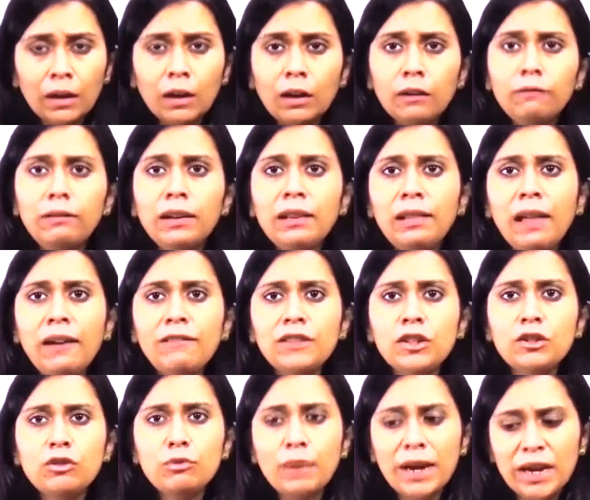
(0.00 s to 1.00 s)
we
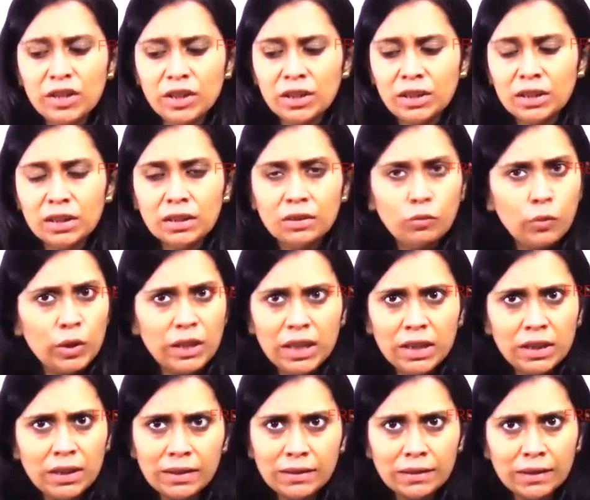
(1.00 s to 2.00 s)
left 2 agents we
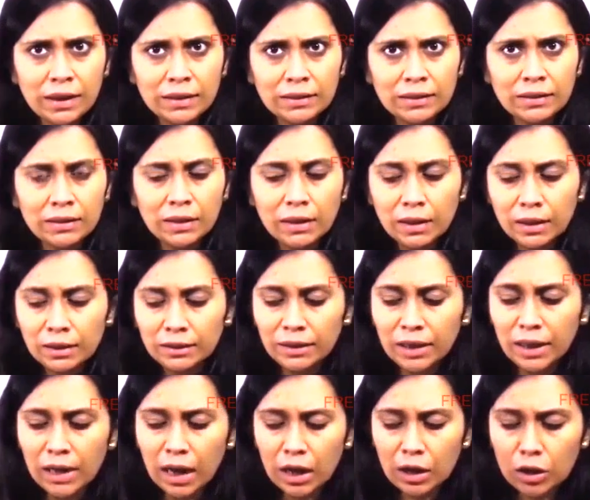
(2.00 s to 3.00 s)
didn't discuss.
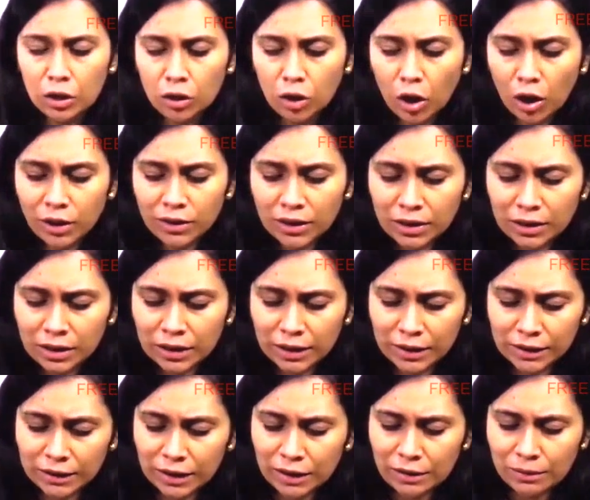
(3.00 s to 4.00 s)
They are not in
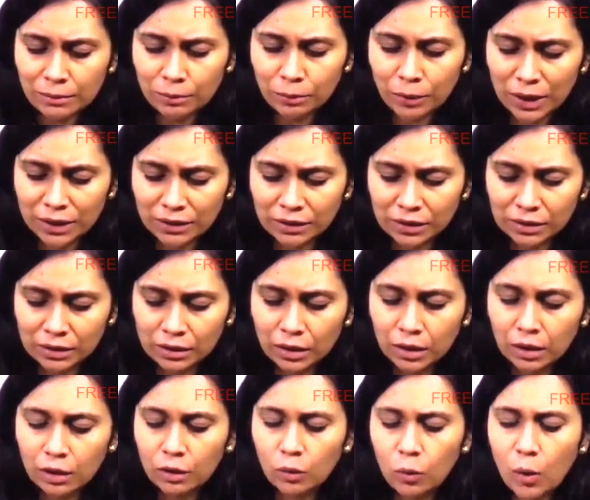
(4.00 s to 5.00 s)
clinical practice.
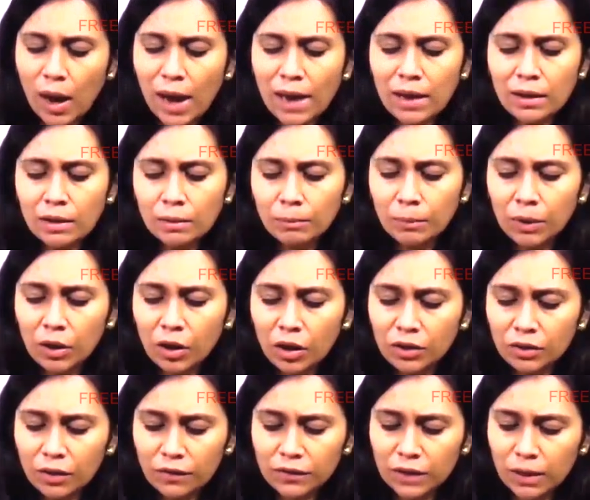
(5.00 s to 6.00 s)
Why?
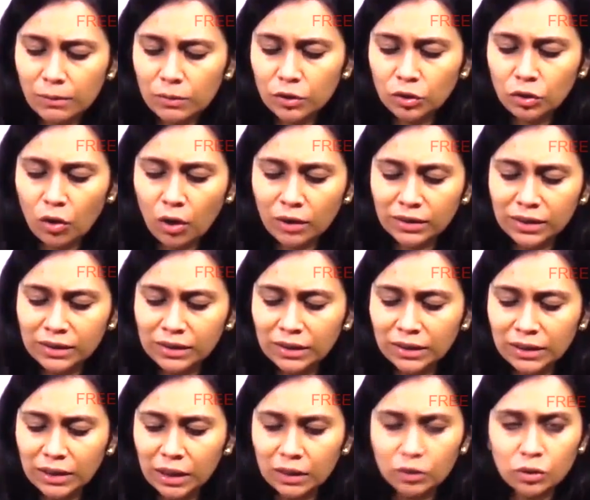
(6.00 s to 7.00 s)
Because of some
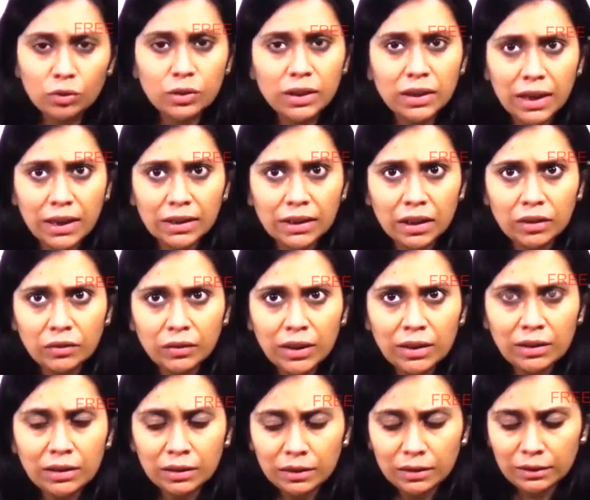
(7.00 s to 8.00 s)
toxicity associated
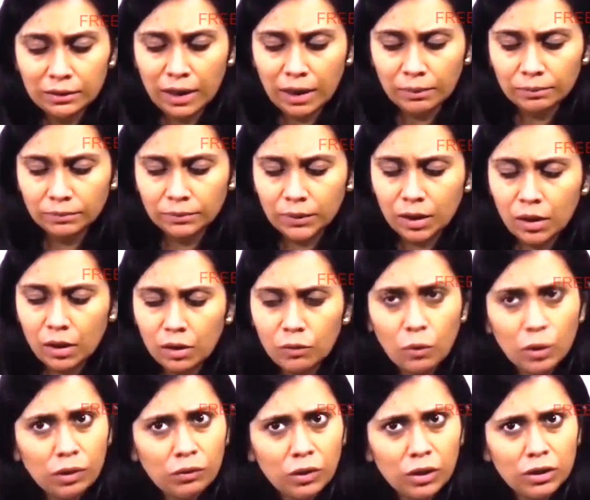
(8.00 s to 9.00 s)
with them.
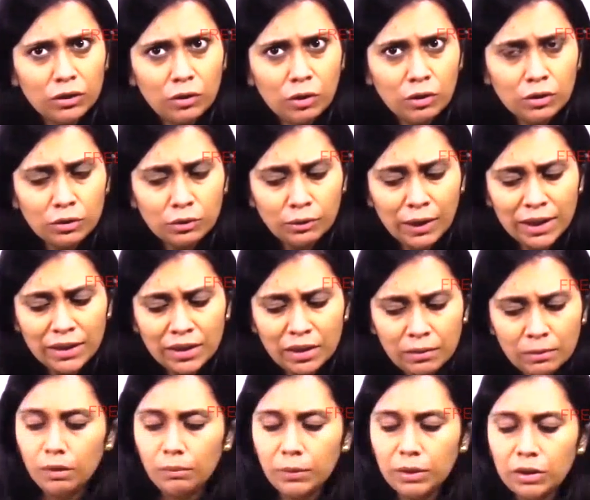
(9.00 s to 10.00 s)
What was those 2
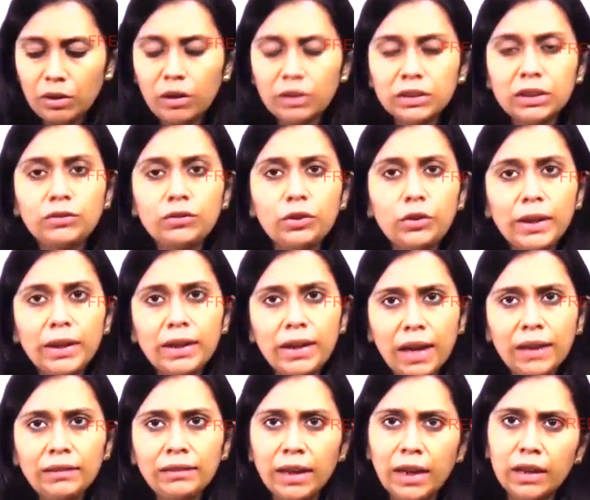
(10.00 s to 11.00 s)
agents? Methoxyflurane
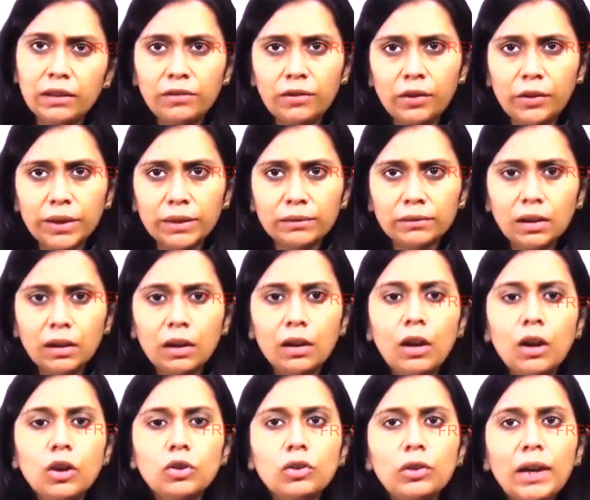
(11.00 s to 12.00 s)
and enflurane.
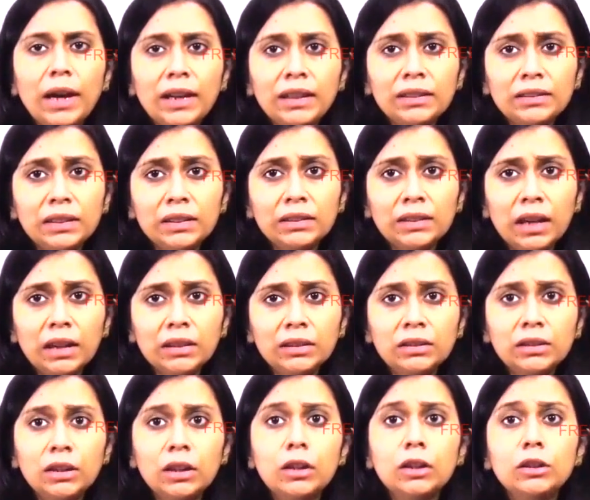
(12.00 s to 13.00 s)
So let us
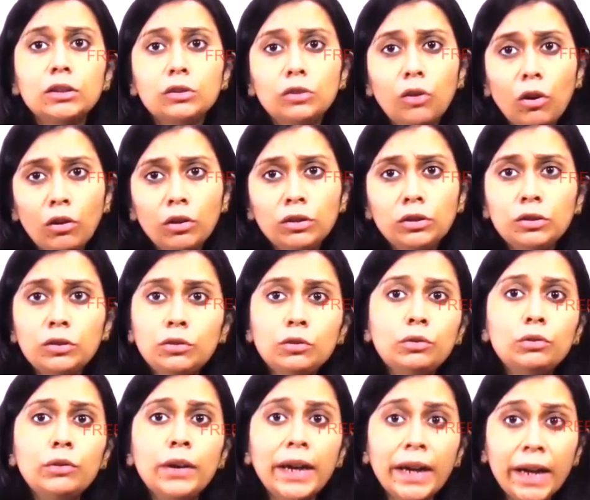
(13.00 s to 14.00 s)
discuss those
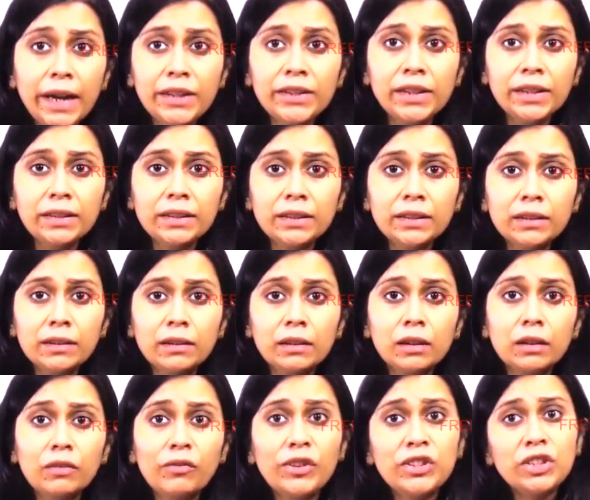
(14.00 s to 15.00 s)
2 agents
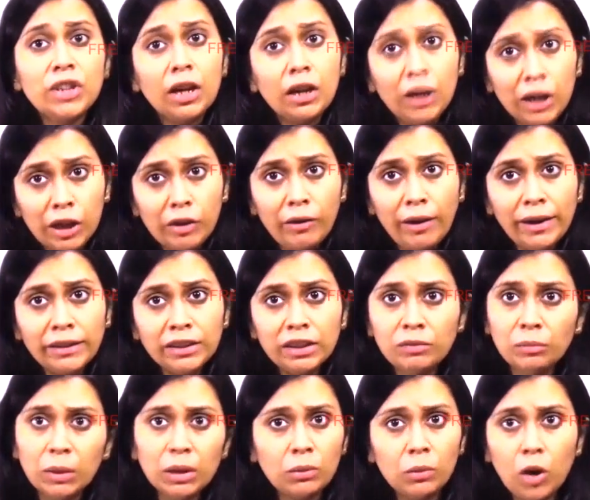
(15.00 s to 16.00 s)
which are new
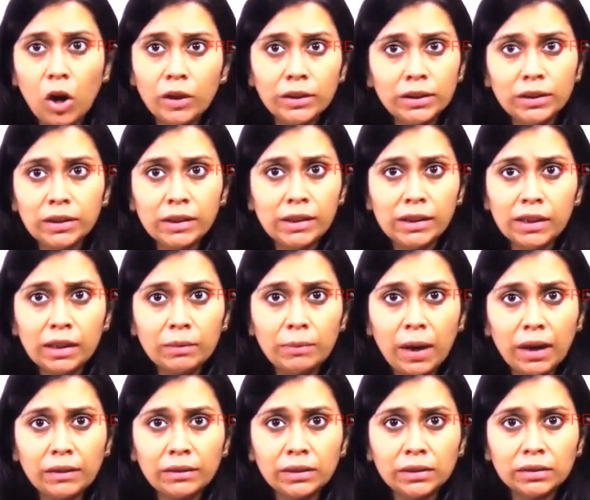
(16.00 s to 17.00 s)
agent but not in clinical
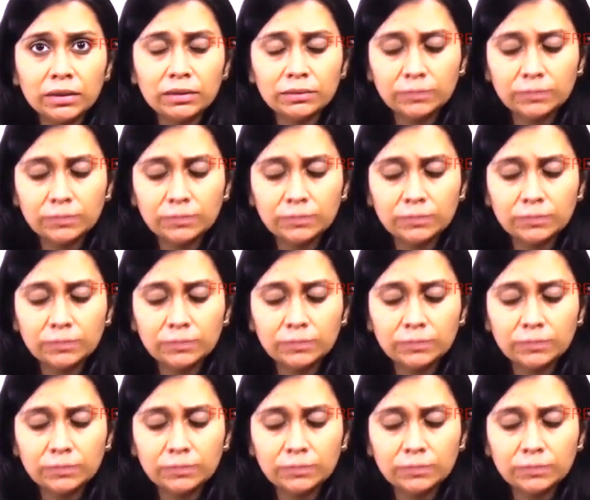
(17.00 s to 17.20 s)
practice.